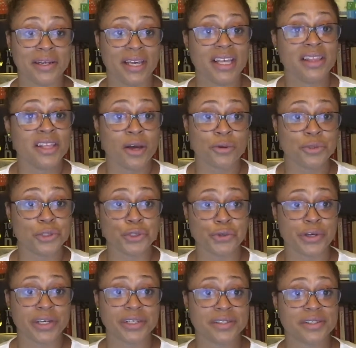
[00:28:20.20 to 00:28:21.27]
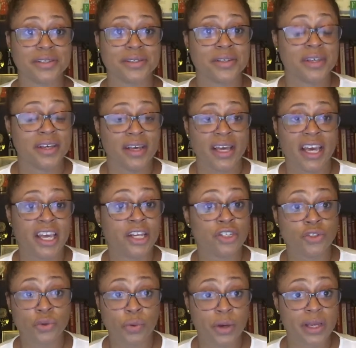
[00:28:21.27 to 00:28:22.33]
hit those streets.
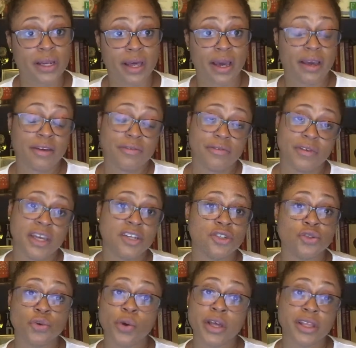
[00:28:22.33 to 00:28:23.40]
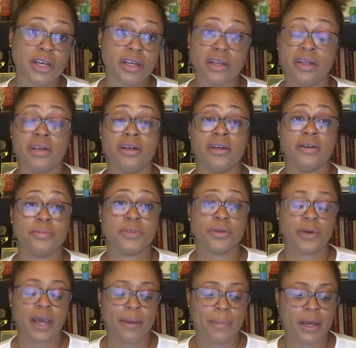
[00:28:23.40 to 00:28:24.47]
Enjoy life. Enjoy the clubs,
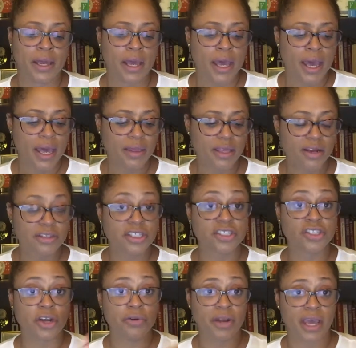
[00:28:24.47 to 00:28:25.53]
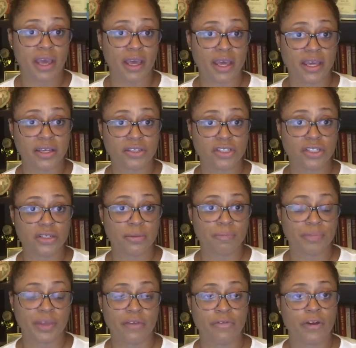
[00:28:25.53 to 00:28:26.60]
okay? But there's a certain age,
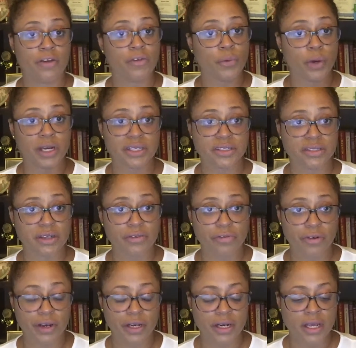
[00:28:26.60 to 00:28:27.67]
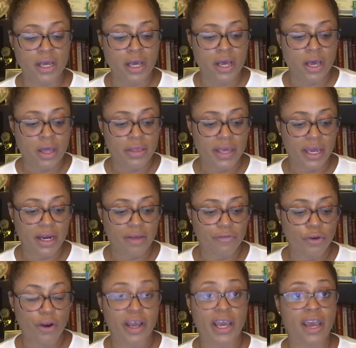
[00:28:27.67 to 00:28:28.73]
and for everyone it's different, that
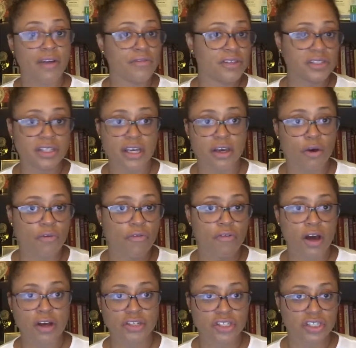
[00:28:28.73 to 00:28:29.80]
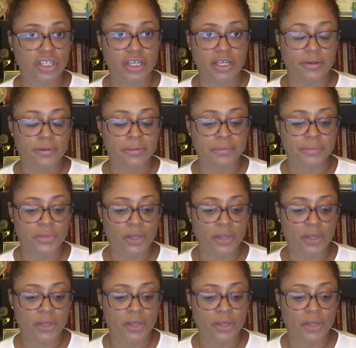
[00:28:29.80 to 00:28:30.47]
if you're at every single function,